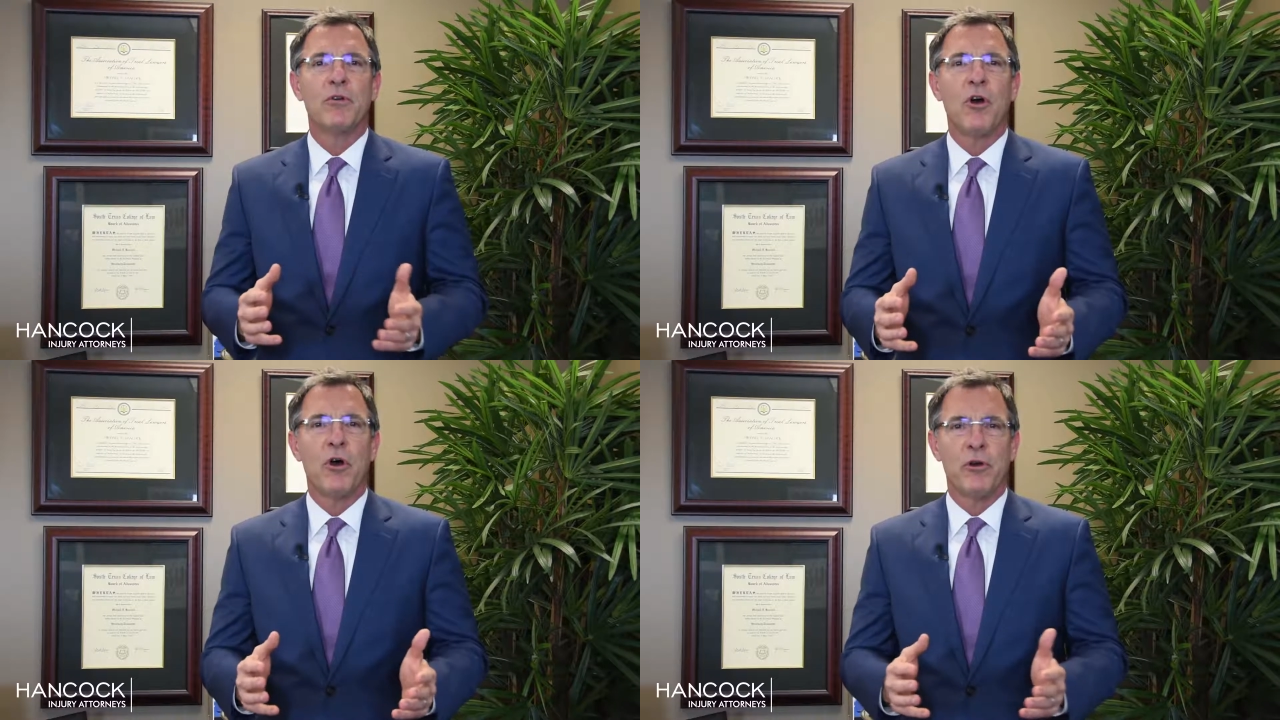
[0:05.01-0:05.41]

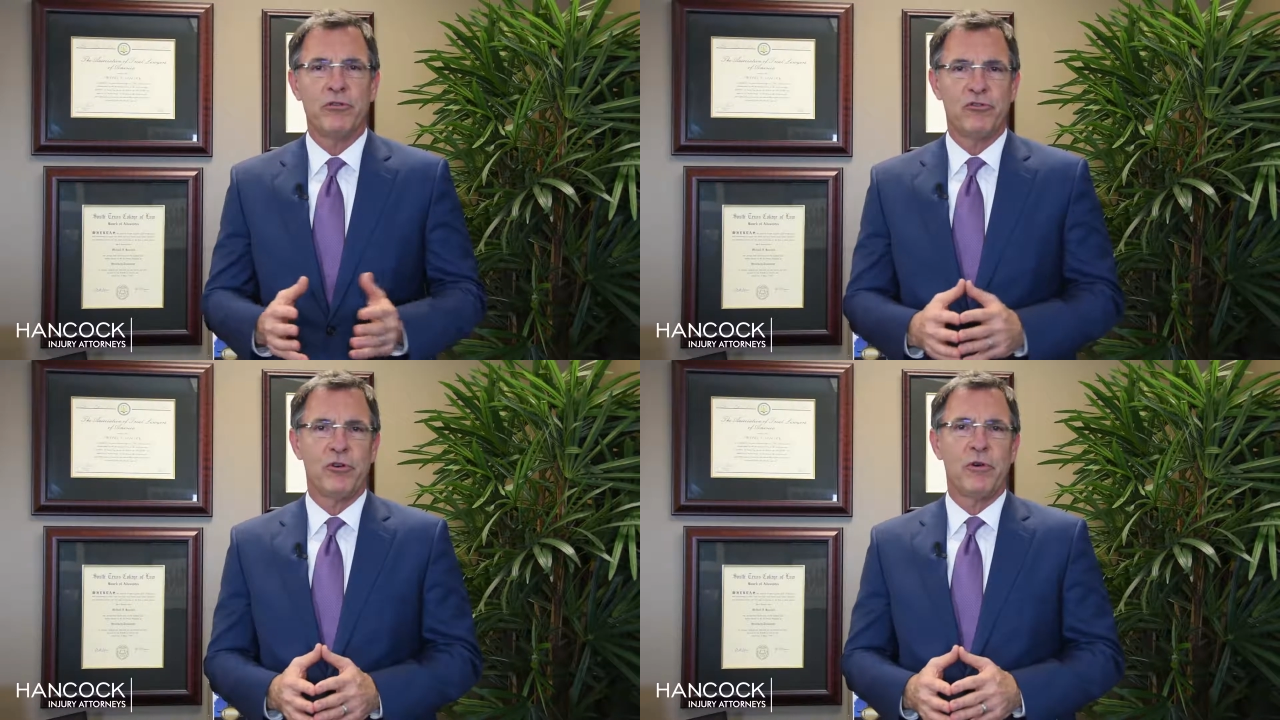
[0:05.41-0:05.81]

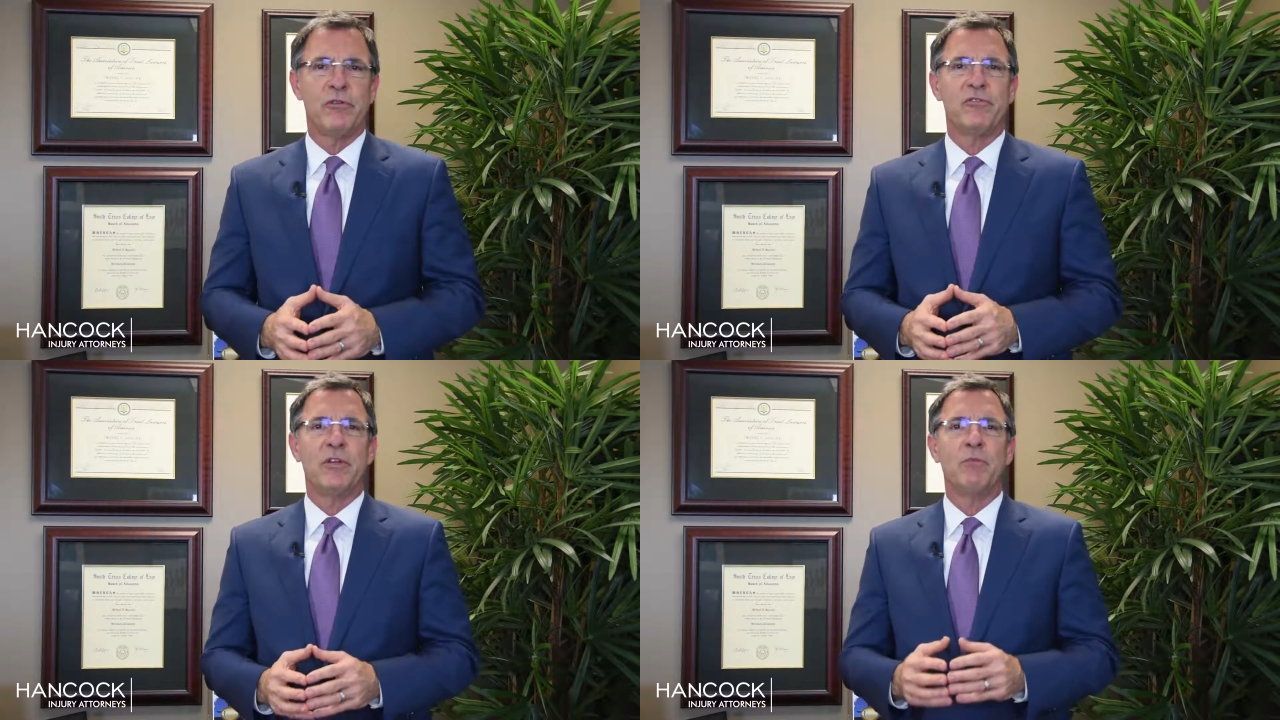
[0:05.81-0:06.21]
car
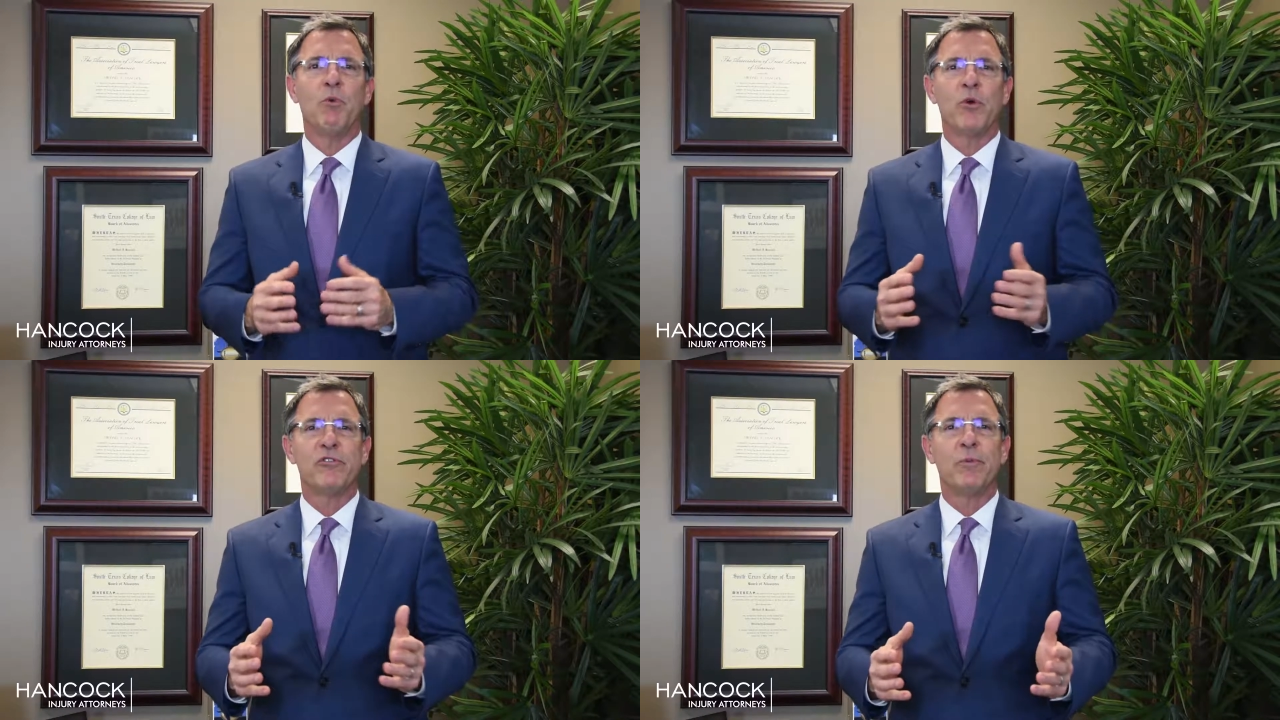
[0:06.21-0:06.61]
insurance,
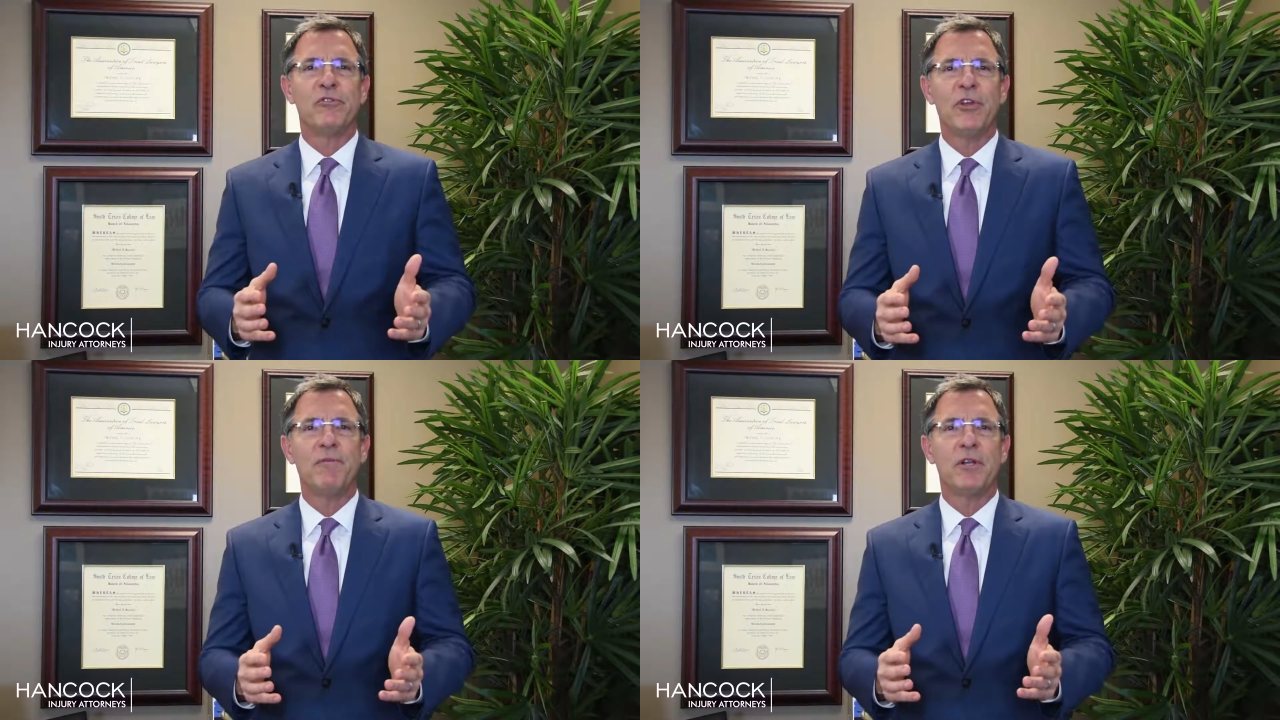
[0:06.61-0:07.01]
and more
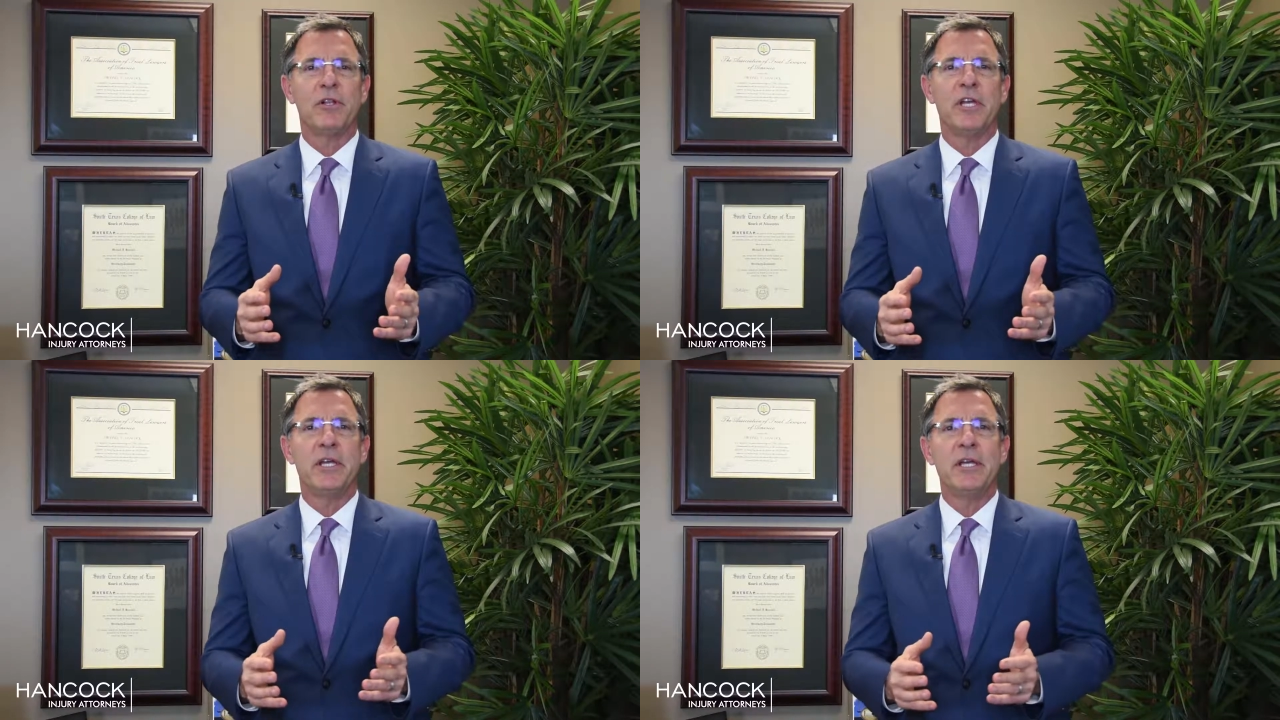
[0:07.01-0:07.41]

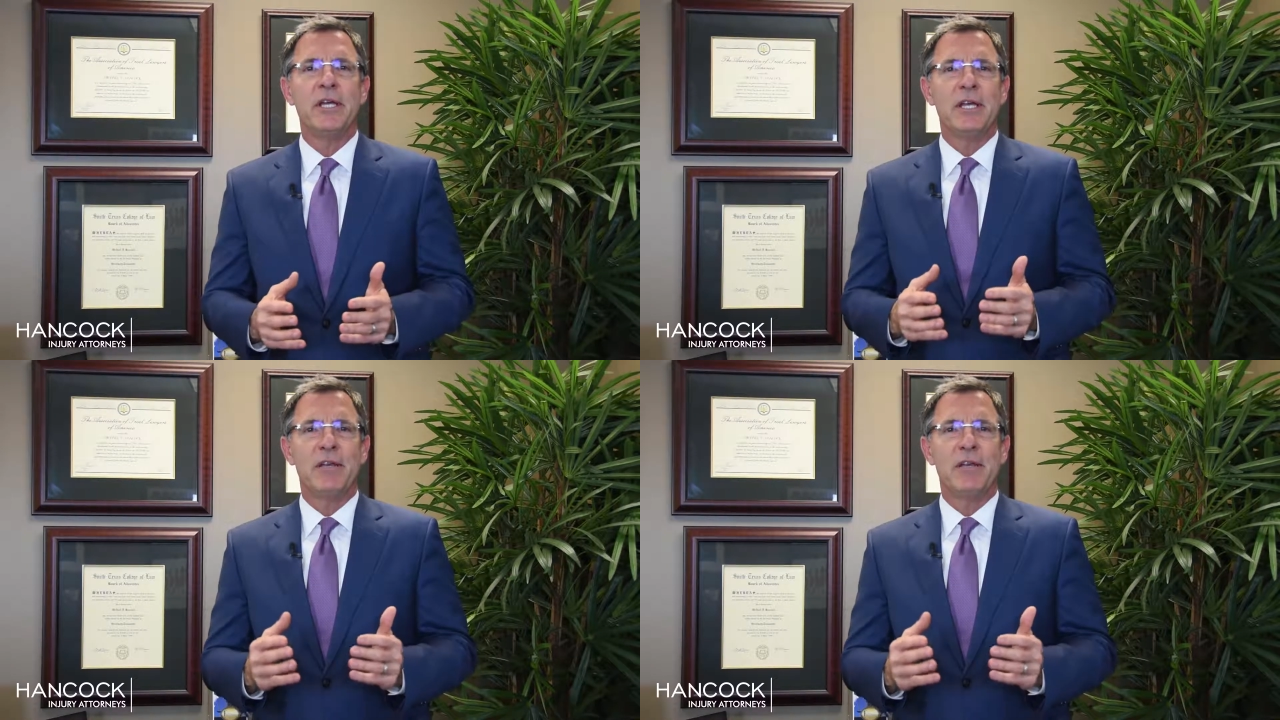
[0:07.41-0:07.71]
specifically,